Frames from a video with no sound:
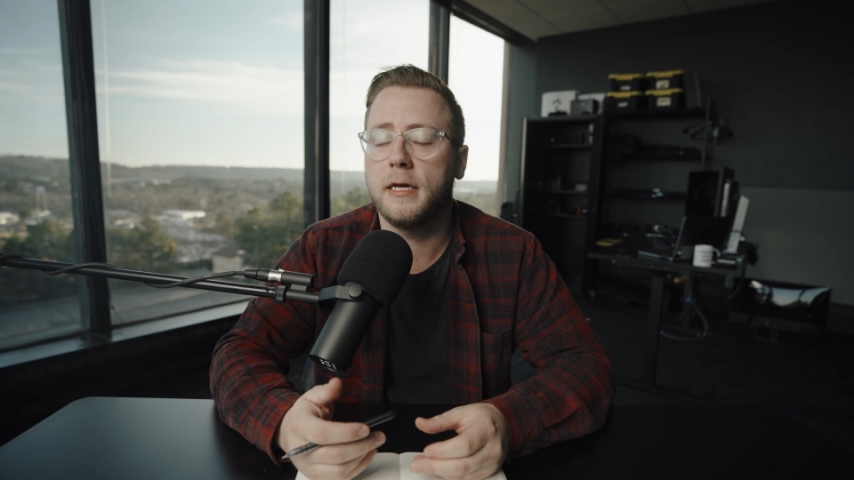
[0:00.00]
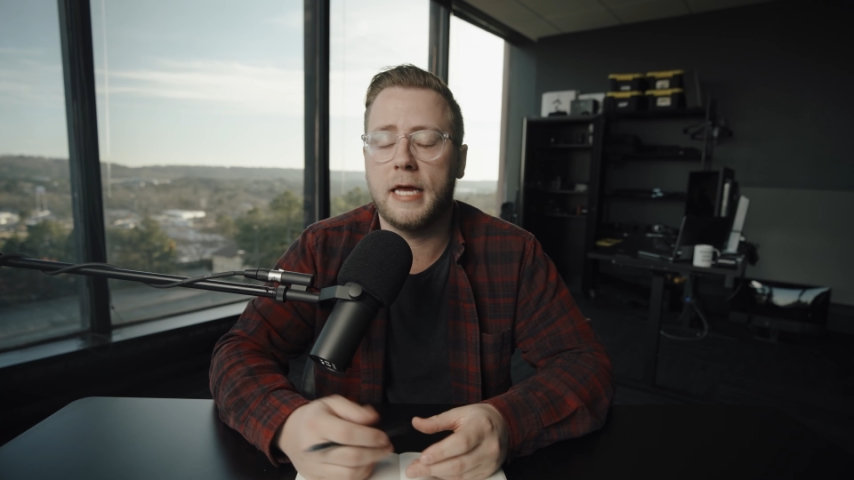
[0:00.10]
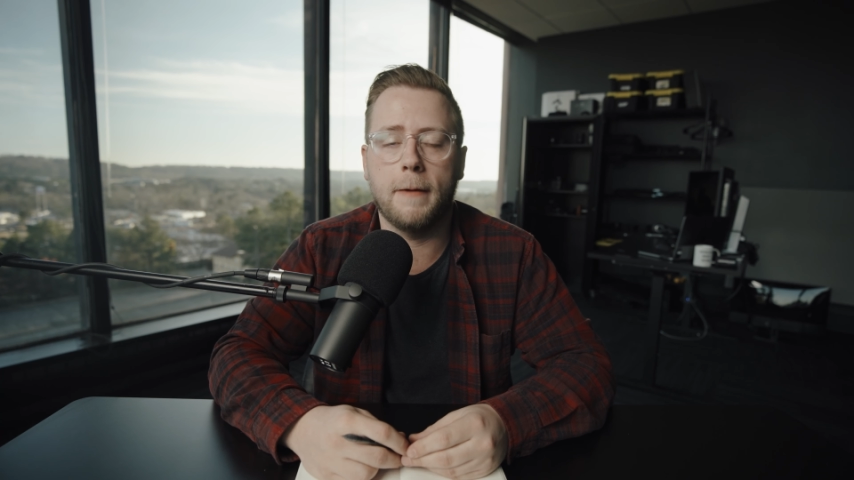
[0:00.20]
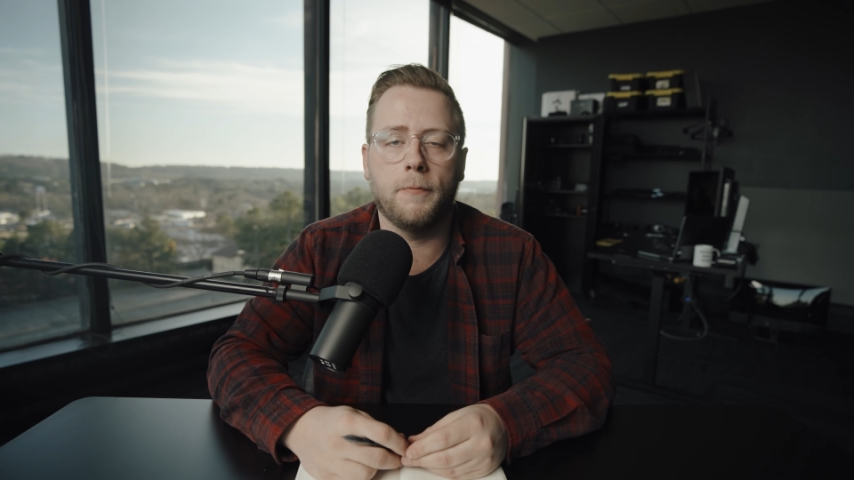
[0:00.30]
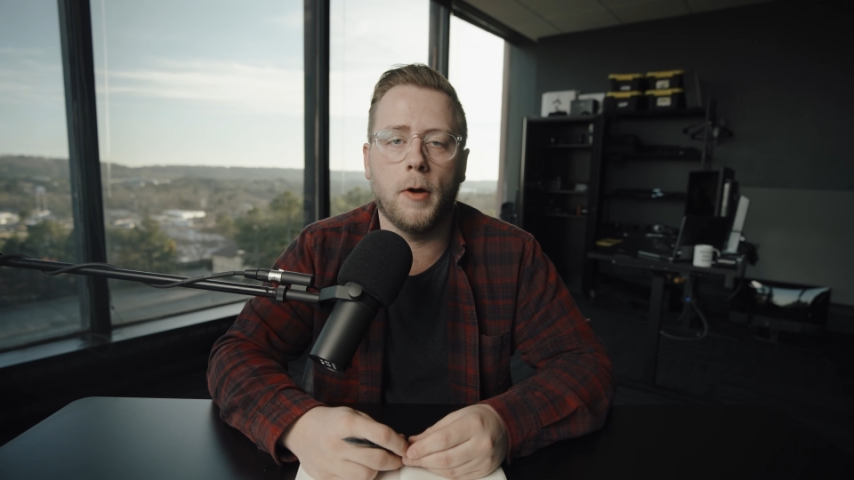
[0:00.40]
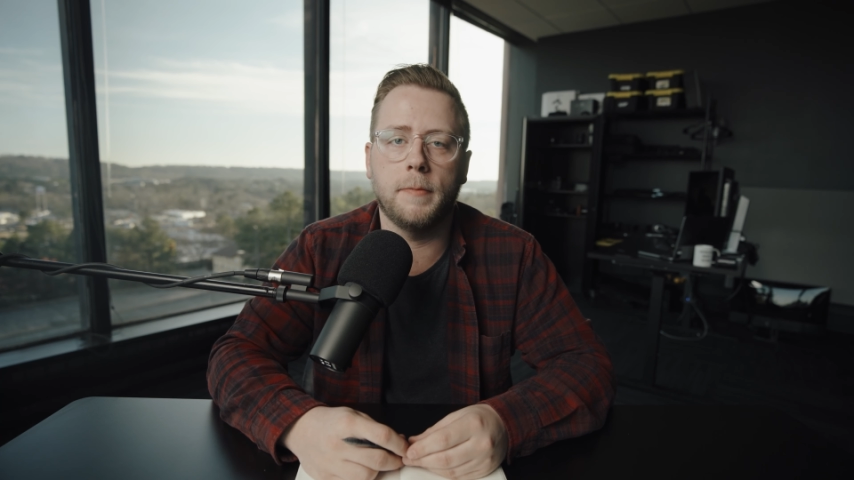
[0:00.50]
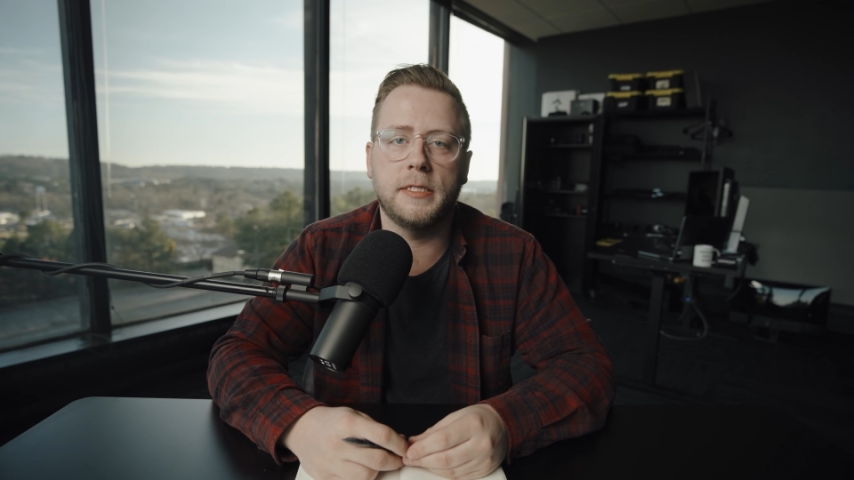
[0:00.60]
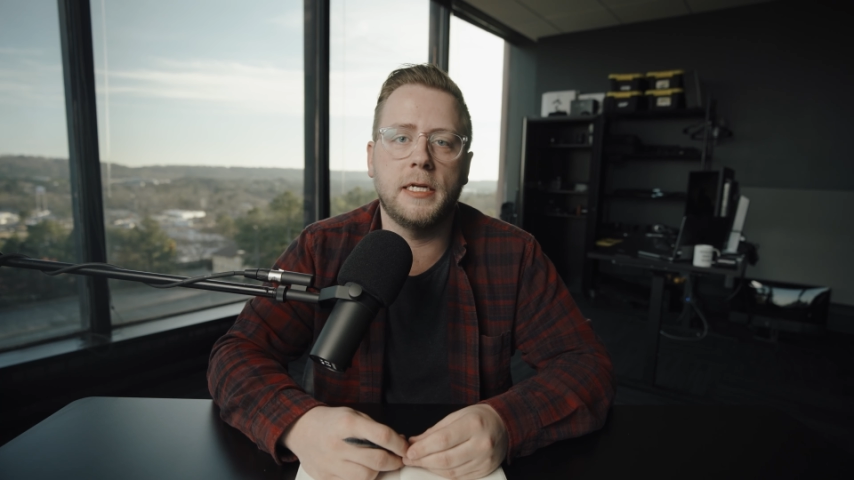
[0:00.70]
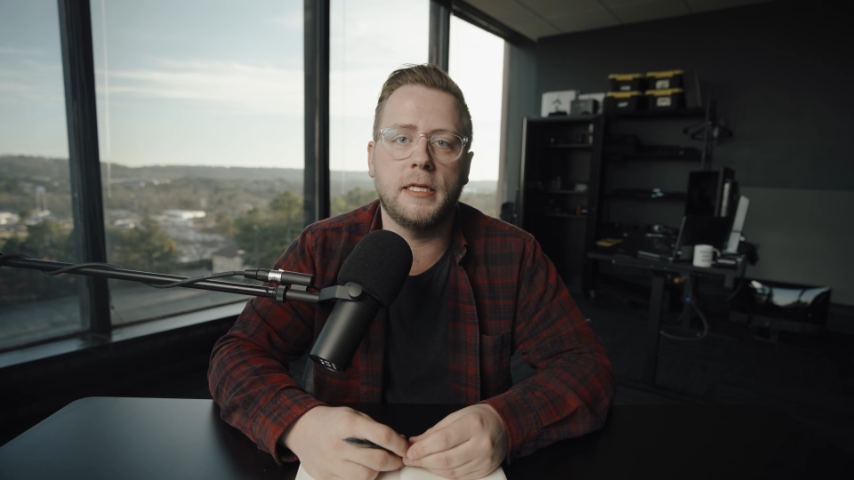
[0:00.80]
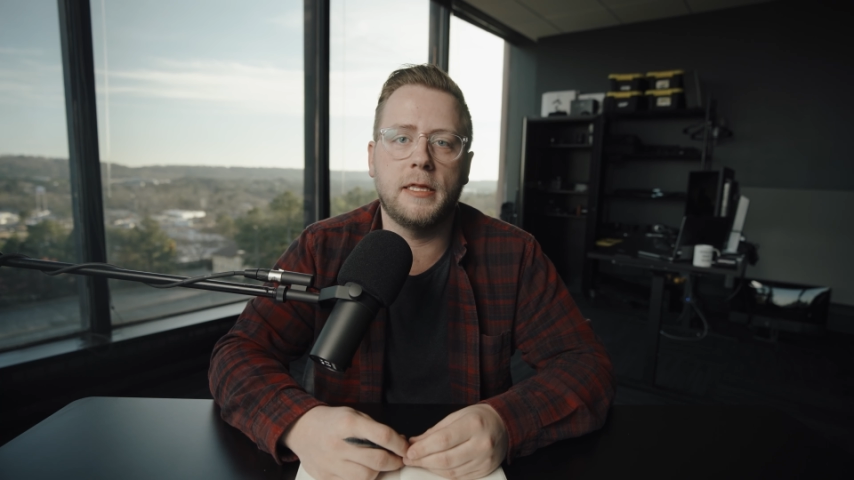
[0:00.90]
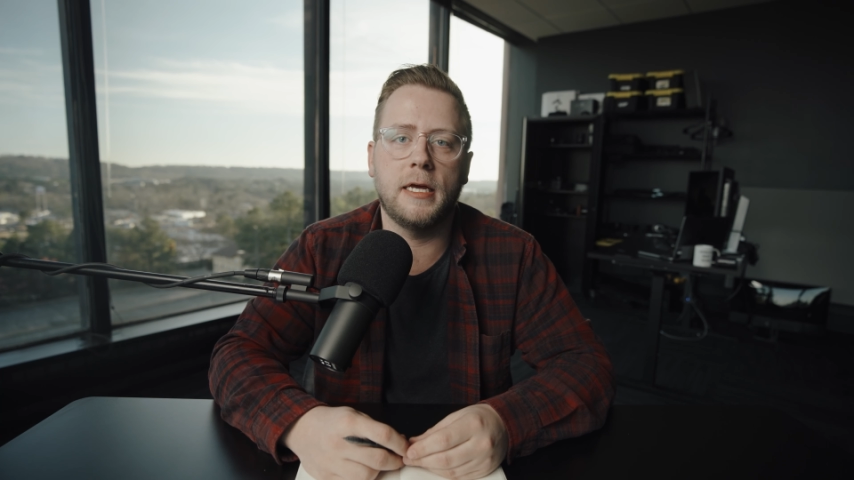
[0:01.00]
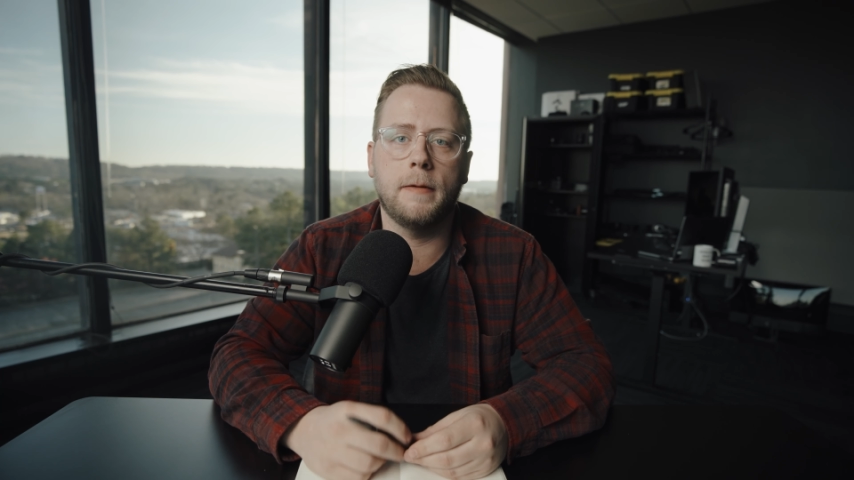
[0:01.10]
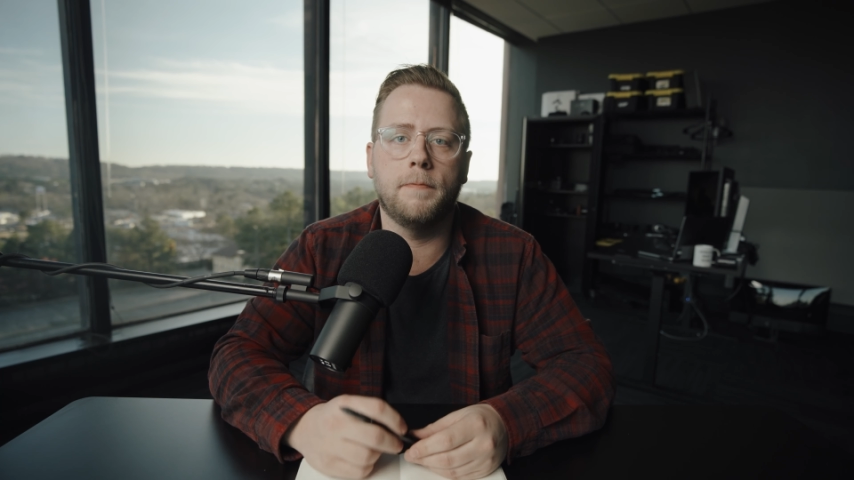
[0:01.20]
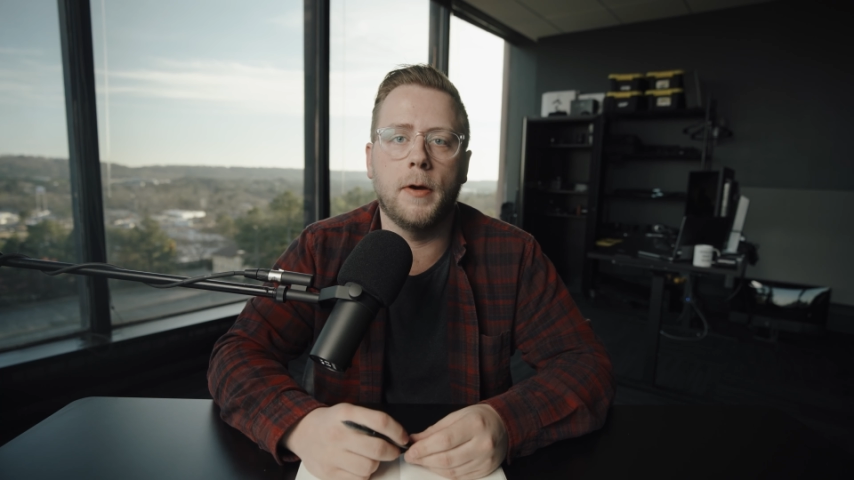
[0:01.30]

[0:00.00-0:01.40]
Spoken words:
Can't promise anything,